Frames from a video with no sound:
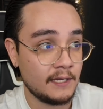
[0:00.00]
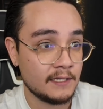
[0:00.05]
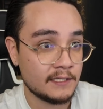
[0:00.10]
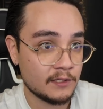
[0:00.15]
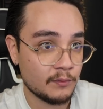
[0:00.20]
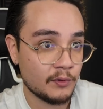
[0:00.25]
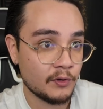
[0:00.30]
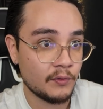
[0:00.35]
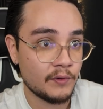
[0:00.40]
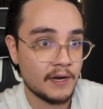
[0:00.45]

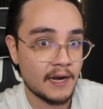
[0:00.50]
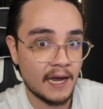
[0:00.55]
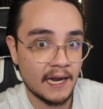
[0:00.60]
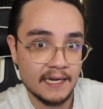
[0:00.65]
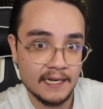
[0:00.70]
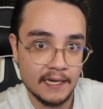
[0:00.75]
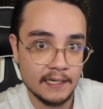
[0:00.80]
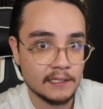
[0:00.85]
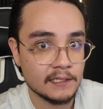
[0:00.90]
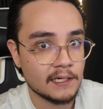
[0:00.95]
it's about
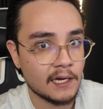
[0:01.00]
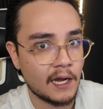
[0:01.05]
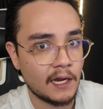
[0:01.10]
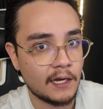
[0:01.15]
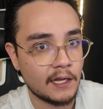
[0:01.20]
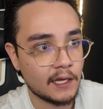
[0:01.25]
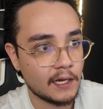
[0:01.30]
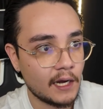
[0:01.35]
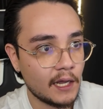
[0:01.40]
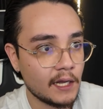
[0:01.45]

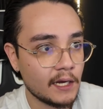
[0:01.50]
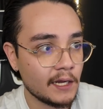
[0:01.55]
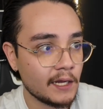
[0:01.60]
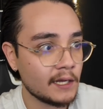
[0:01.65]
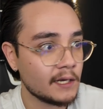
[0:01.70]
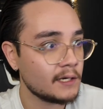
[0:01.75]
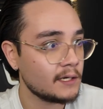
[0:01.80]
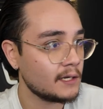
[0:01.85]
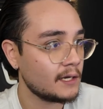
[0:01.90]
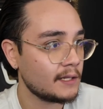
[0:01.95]
$9.99
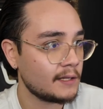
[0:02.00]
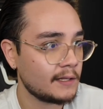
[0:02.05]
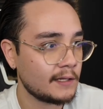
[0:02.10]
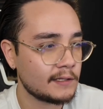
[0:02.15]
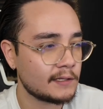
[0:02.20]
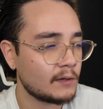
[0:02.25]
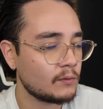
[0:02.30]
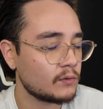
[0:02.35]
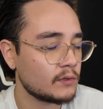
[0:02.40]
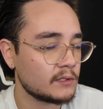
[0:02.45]
Canadian. I
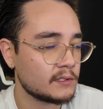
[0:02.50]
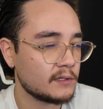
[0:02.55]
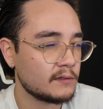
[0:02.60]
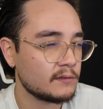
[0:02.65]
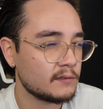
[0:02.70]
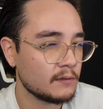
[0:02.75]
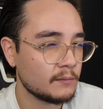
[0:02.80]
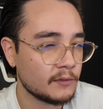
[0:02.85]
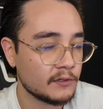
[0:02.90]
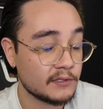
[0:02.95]
think that works
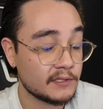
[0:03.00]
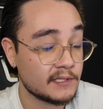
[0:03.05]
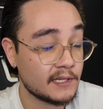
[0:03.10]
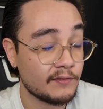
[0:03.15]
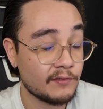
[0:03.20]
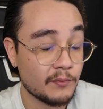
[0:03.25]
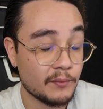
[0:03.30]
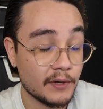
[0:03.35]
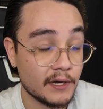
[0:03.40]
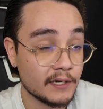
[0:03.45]
out to about
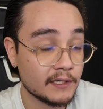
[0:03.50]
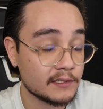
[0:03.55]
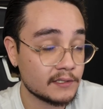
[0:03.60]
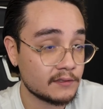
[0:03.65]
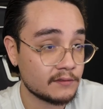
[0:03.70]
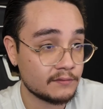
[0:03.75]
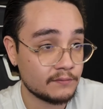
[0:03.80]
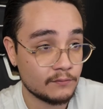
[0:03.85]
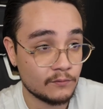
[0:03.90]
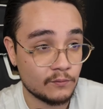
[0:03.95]
$7,
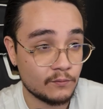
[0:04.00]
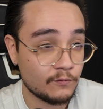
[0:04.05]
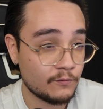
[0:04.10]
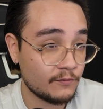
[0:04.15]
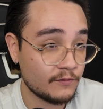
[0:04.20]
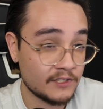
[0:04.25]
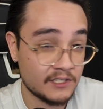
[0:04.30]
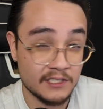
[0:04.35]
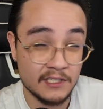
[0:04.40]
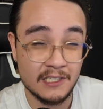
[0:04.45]

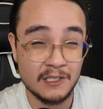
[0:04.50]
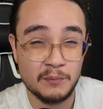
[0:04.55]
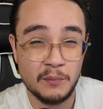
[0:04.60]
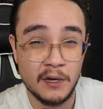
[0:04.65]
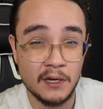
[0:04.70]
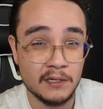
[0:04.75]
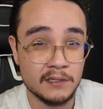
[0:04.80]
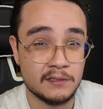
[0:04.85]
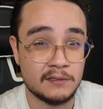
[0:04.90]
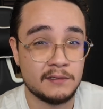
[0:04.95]

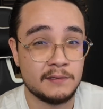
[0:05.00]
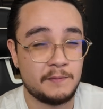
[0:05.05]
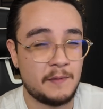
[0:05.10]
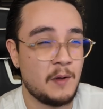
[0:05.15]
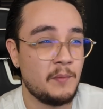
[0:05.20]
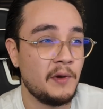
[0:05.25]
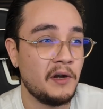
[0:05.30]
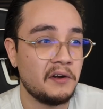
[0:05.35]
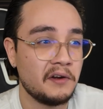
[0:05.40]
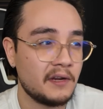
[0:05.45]
$6
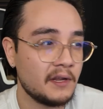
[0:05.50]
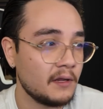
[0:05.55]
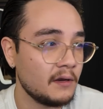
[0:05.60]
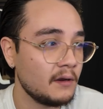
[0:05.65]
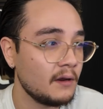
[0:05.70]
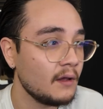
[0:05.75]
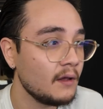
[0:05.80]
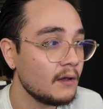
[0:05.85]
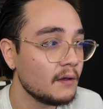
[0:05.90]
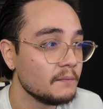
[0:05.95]

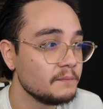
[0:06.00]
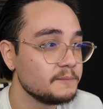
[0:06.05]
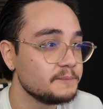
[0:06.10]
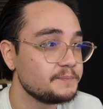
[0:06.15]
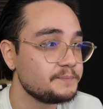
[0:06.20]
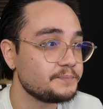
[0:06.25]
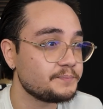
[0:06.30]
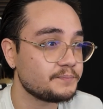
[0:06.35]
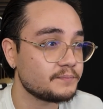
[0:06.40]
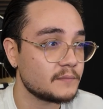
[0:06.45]
American.
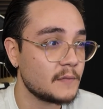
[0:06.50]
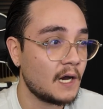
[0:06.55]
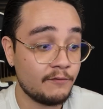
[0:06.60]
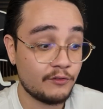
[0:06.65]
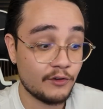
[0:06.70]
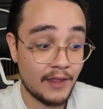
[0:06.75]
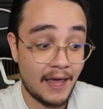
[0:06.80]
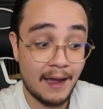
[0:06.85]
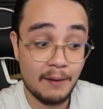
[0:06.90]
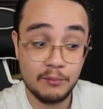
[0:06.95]

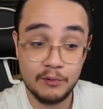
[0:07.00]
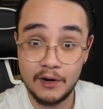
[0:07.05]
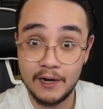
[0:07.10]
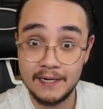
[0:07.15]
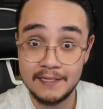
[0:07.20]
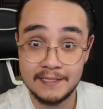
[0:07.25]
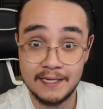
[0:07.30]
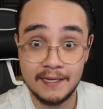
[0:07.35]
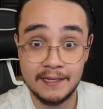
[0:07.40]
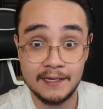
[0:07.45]
And for that
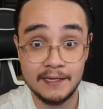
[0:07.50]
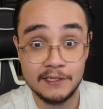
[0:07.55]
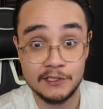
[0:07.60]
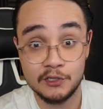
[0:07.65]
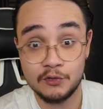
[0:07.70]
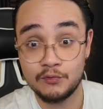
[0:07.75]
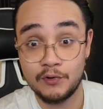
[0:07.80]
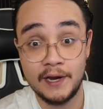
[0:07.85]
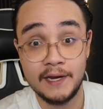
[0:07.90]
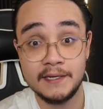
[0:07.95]
price, I think
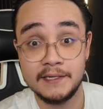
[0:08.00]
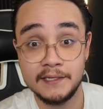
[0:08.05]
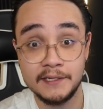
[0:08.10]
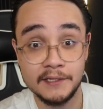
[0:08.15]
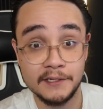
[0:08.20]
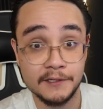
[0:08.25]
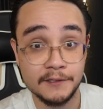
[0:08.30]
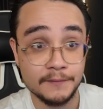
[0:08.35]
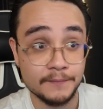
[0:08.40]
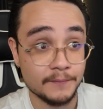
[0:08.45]
it's a great
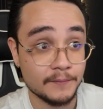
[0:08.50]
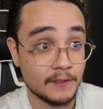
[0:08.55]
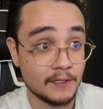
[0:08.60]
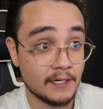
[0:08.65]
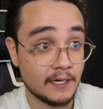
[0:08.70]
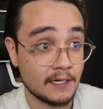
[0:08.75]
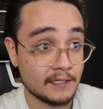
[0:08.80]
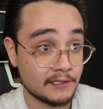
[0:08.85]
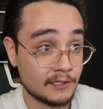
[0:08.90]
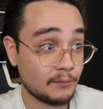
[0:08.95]
deal.
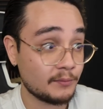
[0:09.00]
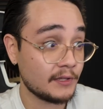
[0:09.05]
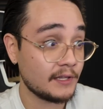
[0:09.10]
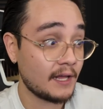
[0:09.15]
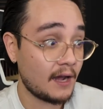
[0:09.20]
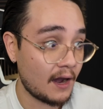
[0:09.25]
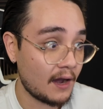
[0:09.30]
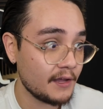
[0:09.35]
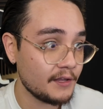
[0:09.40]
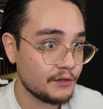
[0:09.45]

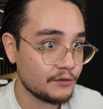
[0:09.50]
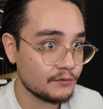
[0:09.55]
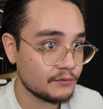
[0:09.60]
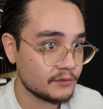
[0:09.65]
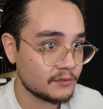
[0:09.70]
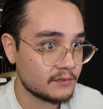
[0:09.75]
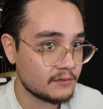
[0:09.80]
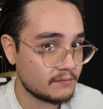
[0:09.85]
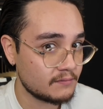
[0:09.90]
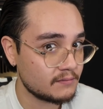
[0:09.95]
Something that I
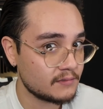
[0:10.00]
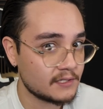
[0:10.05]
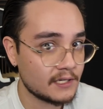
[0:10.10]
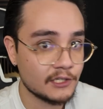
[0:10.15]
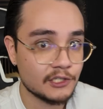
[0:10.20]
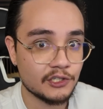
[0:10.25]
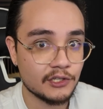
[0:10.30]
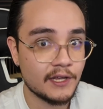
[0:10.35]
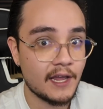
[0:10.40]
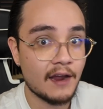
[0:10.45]
use
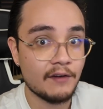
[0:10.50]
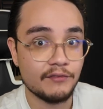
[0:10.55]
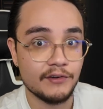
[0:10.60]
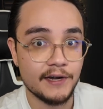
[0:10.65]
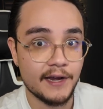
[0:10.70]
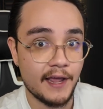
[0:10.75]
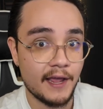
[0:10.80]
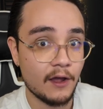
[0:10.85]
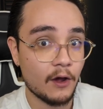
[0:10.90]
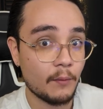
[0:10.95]
essentially
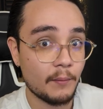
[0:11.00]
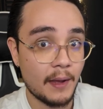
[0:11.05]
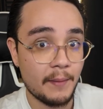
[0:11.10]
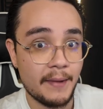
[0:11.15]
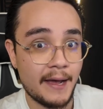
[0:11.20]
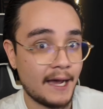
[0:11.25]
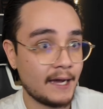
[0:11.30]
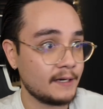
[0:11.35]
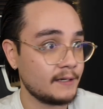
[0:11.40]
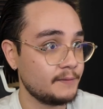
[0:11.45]
every day on
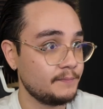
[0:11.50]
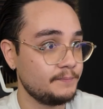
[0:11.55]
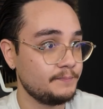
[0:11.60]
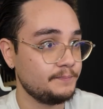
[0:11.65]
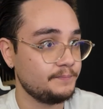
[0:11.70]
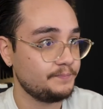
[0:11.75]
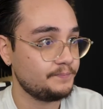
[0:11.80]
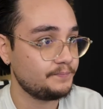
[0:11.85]
my Mac.